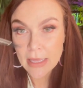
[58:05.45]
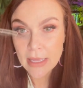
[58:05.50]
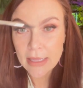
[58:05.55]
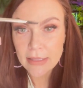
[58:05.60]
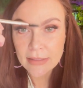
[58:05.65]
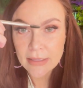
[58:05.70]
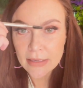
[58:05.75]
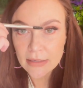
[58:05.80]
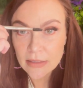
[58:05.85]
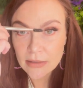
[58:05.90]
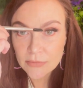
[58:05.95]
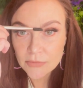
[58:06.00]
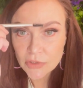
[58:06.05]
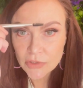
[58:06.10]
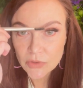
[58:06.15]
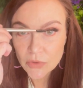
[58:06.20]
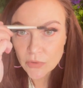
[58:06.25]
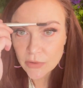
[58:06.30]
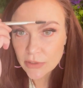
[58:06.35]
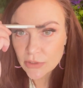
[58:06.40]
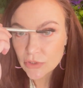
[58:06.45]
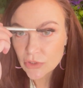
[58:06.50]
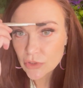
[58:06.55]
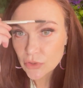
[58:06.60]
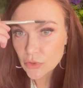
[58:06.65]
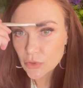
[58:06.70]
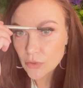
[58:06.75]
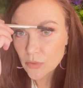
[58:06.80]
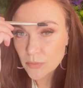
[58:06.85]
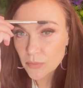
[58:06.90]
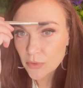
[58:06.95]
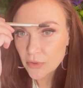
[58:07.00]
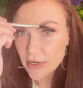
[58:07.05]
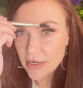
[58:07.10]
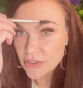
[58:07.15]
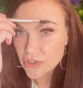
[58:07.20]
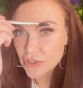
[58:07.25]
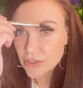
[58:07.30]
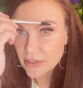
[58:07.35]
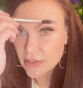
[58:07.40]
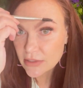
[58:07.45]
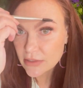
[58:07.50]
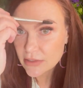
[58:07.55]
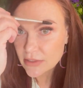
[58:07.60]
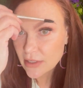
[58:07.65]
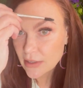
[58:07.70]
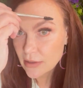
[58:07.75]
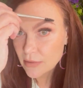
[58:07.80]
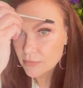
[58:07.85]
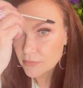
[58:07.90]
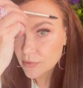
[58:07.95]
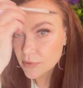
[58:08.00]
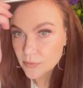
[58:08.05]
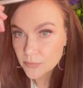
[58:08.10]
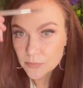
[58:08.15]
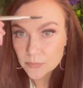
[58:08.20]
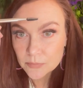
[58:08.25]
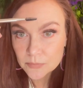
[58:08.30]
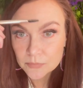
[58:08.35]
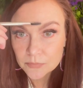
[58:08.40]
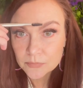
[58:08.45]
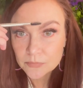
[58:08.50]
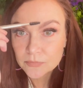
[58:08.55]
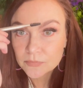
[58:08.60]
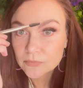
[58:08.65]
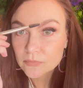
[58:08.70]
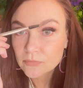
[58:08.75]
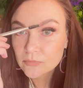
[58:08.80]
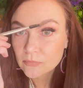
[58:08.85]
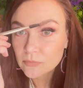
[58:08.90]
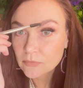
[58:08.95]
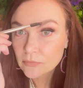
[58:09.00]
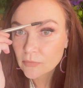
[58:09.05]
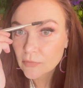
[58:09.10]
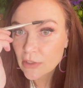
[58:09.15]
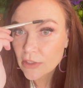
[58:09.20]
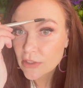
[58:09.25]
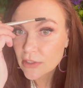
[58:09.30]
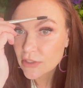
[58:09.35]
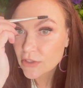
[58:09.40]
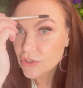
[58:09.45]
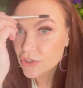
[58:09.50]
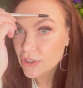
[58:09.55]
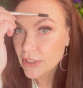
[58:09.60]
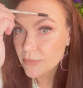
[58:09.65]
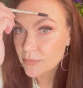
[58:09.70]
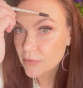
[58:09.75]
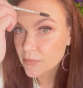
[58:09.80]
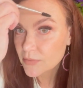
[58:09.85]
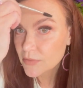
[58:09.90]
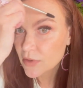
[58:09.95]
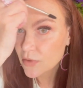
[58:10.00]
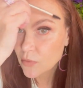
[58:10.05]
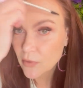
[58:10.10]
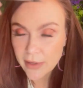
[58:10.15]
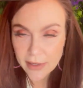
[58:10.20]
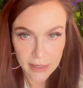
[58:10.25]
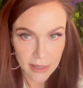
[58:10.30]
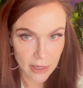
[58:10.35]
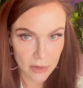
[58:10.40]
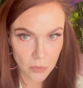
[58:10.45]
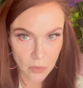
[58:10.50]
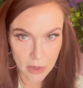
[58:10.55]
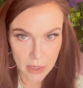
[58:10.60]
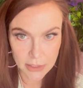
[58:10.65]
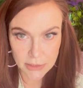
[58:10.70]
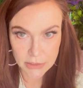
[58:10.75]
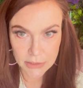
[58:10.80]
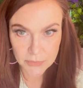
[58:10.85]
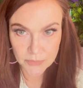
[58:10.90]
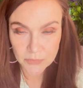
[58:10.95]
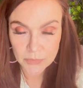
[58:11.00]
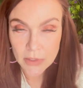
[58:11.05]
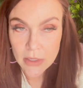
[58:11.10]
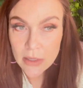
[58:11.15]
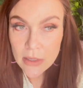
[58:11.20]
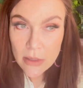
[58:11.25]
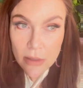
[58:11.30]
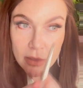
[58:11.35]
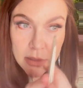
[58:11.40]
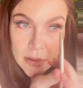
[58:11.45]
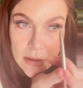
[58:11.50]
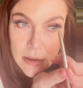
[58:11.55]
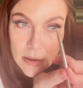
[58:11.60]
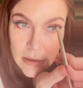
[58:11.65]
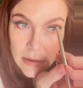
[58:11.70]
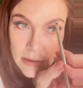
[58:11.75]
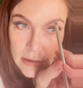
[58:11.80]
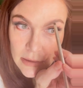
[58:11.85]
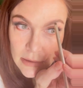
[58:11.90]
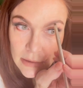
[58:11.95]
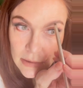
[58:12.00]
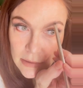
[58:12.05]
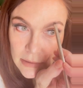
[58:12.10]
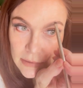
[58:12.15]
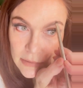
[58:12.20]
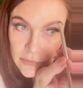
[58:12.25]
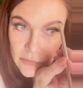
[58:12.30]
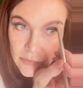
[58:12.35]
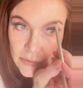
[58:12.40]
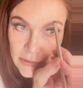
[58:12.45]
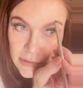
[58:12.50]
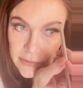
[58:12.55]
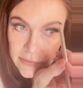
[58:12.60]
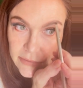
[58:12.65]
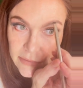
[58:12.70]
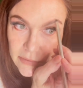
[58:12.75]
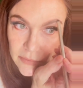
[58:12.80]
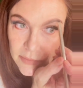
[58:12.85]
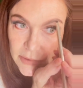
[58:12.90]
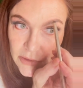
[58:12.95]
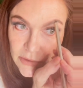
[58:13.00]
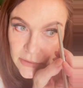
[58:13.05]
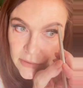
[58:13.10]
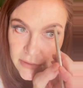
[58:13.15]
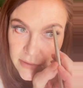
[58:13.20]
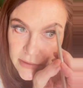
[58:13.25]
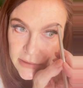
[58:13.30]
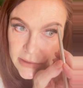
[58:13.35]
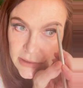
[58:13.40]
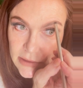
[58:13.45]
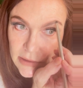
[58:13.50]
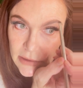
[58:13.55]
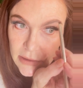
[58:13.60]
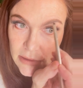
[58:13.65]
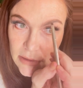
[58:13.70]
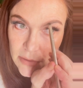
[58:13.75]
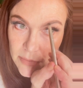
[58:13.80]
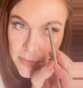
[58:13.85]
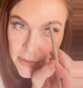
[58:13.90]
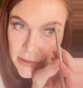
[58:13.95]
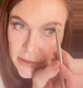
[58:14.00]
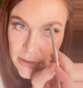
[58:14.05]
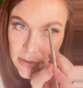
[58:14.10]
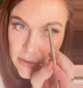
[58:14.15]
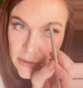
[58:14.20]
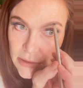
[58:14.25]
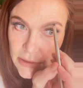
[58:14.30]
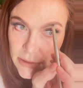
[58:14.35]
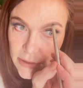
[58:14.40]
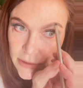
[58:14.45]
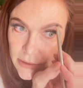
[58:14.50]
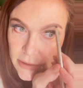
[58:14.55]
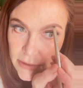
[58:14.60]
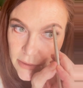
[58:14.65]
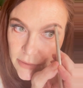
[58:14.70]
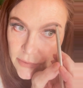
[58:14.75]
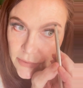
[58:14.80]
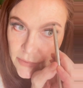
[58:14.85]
And then I'm just going to brush this up and then shape them the way I want. This one needs to be just a little bit darker.